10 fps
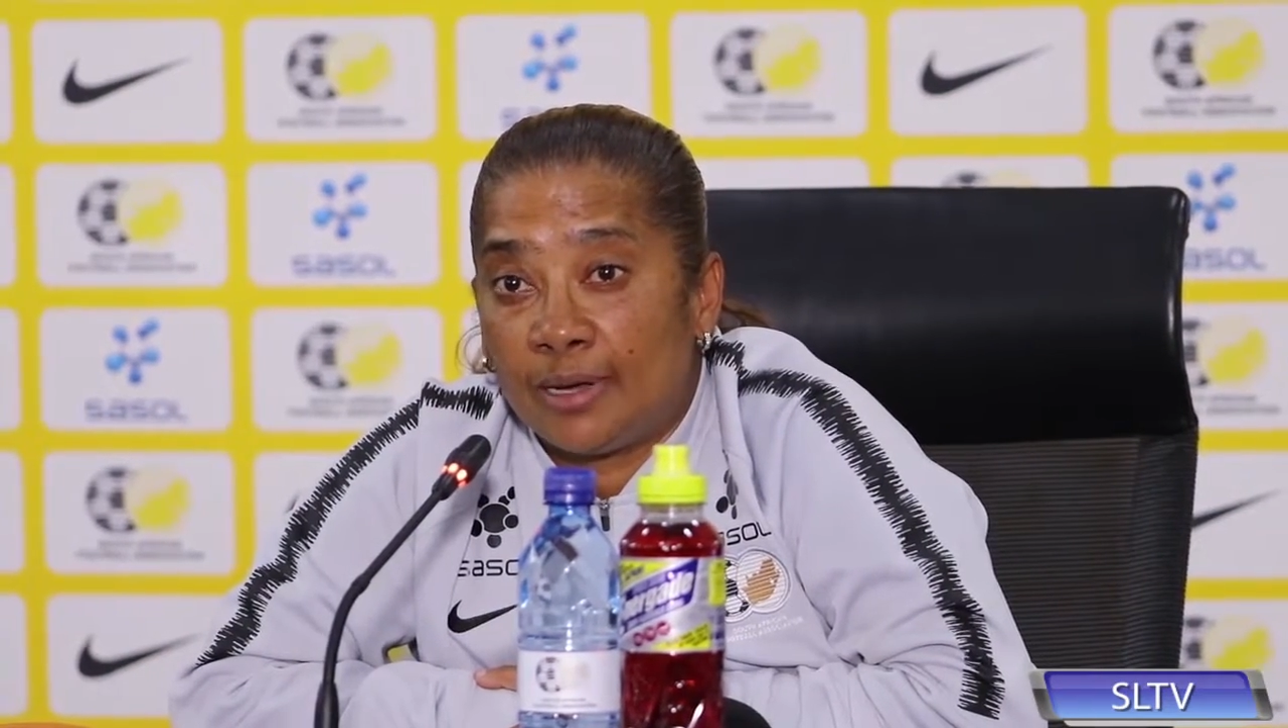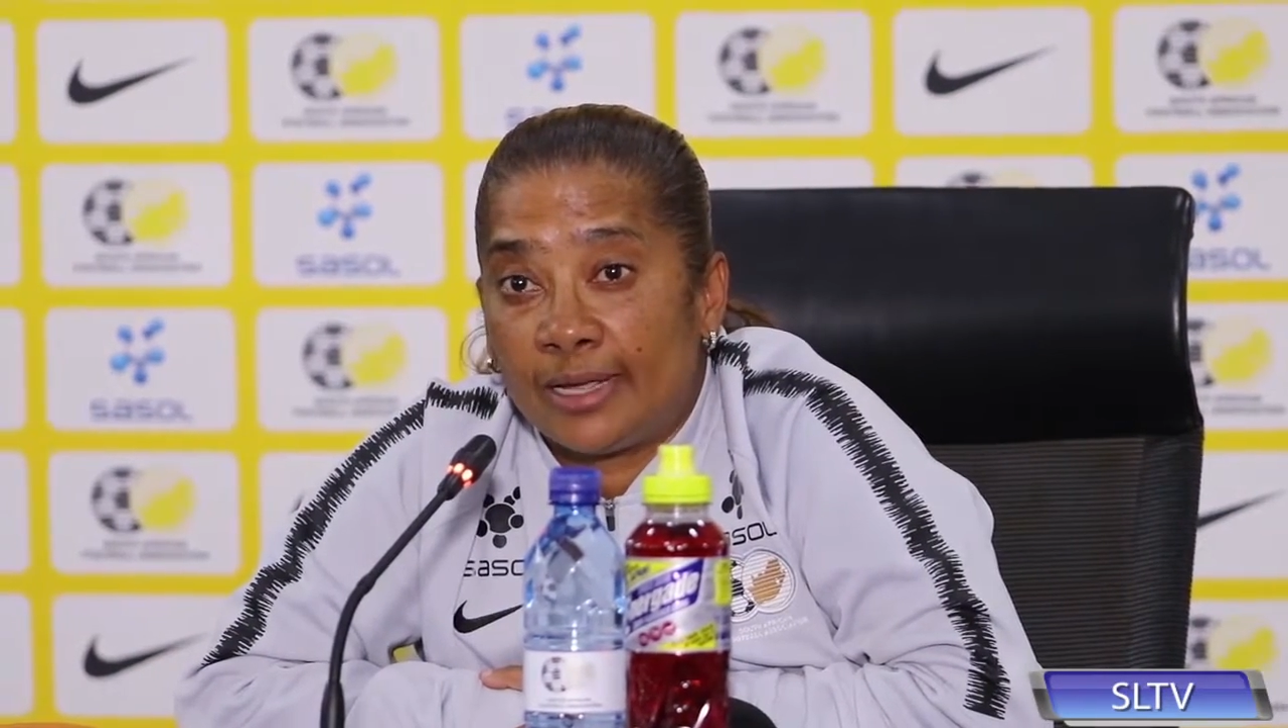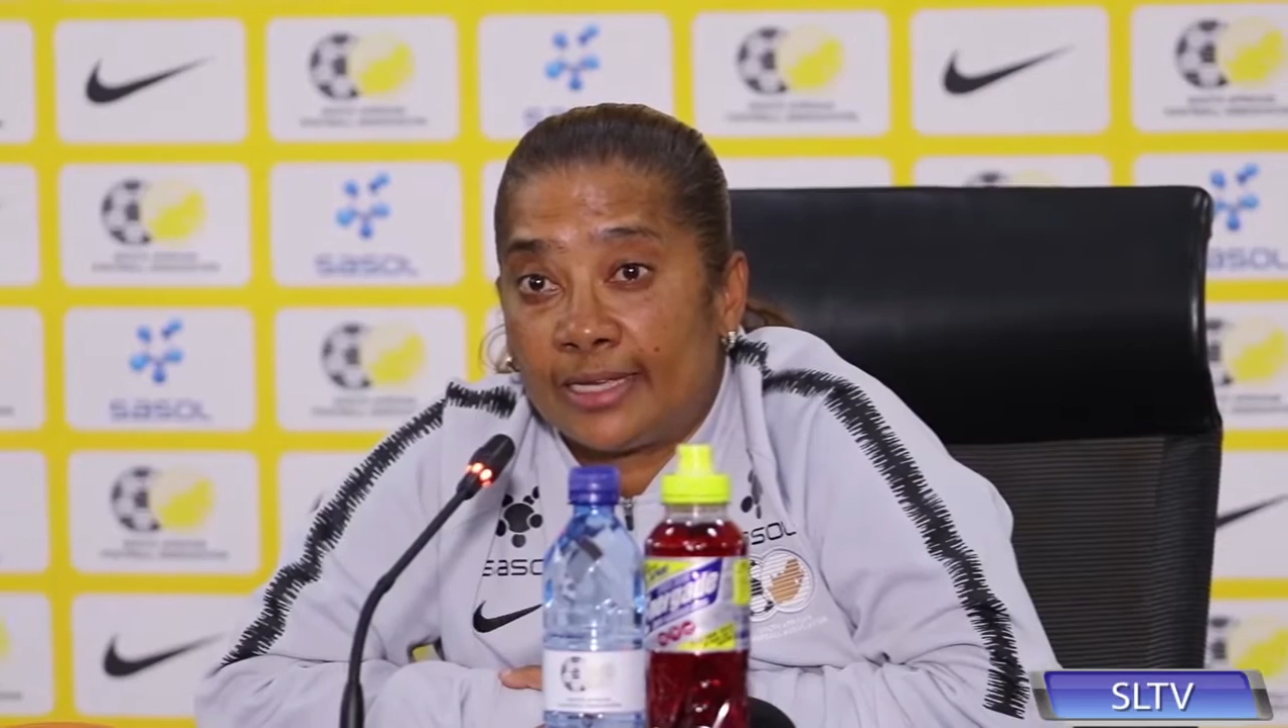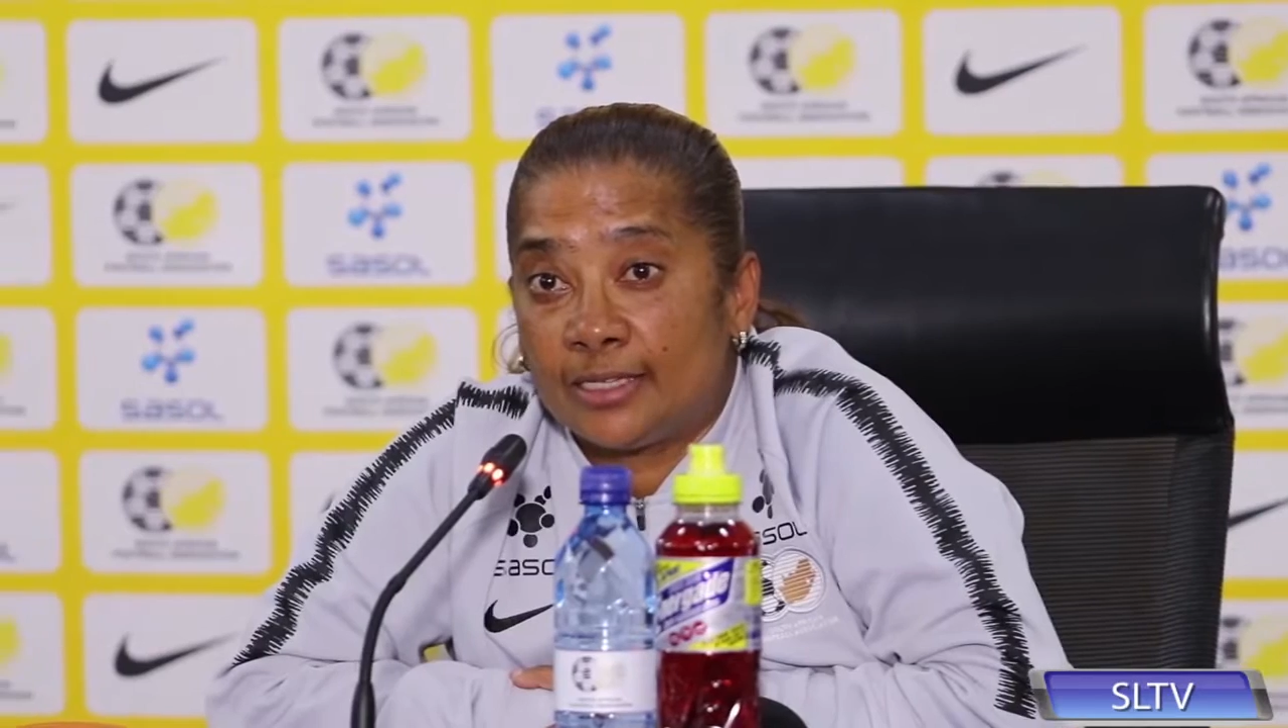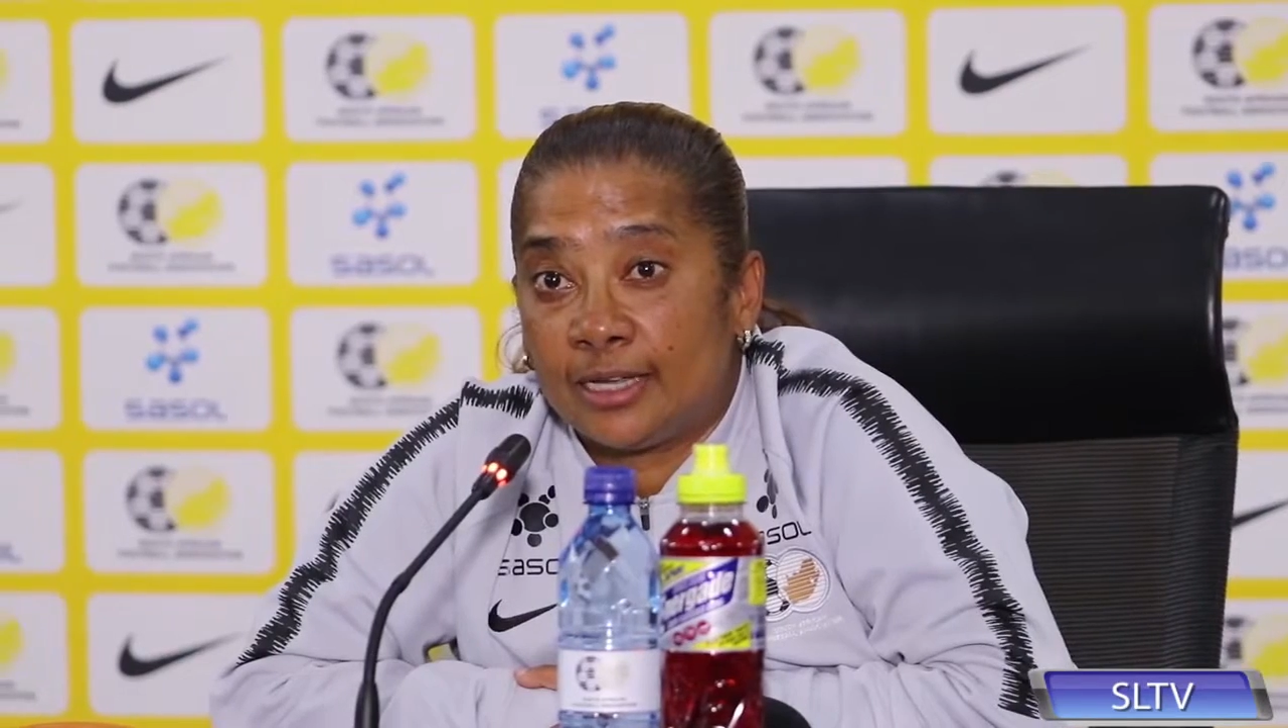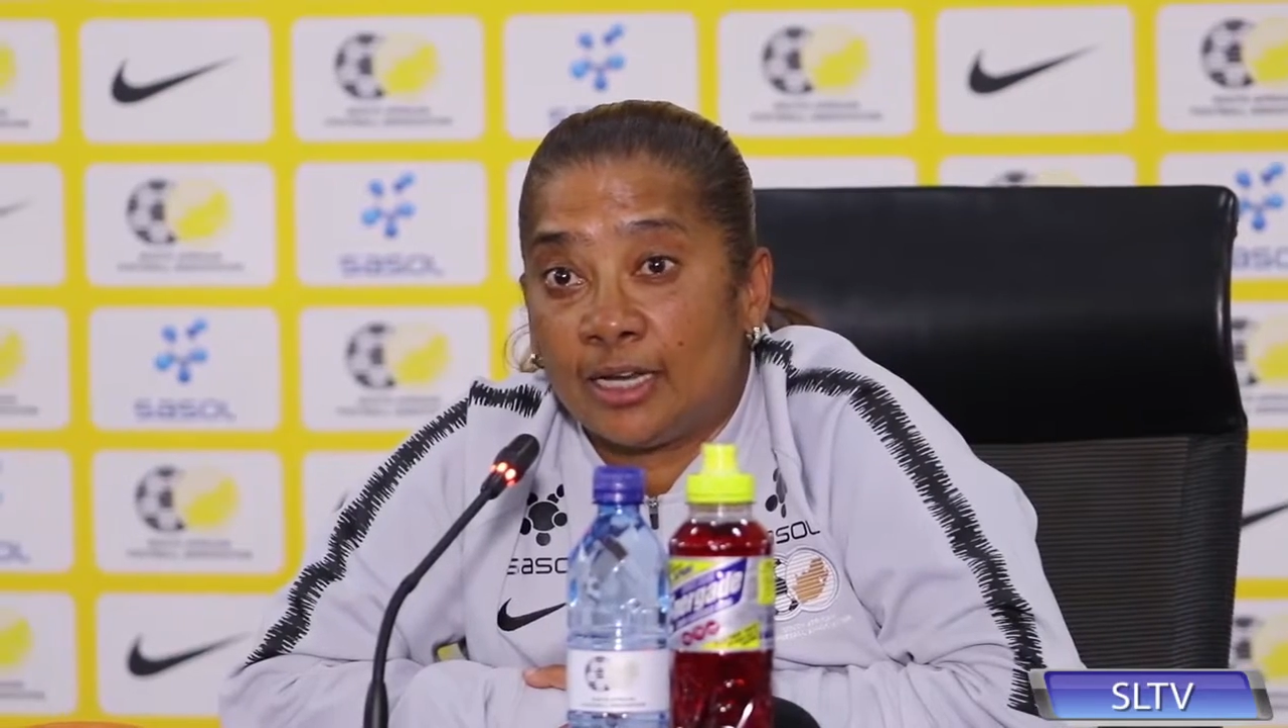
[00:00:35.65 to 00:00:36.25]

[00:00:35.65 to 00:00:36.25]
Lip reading: players